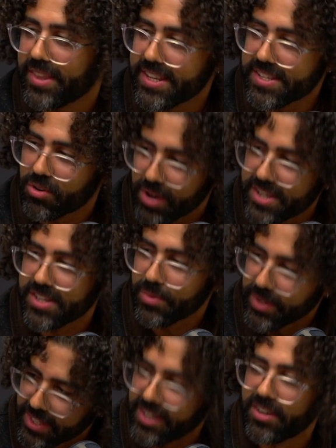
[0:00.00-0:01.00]
That's crazy.
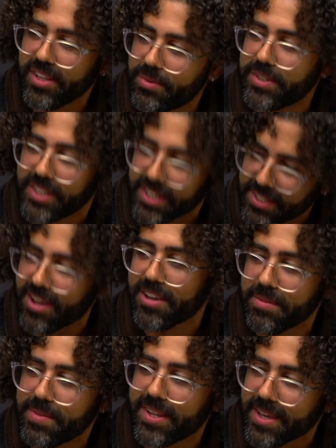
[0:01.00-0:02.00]
We literally were just
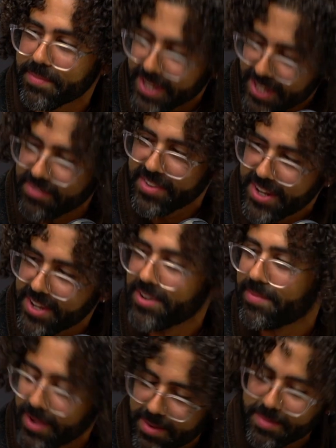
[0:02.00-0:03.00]
talking about like making a video
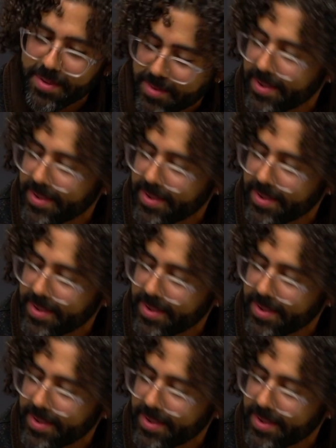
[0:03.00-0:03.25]
and blah blah blah blah.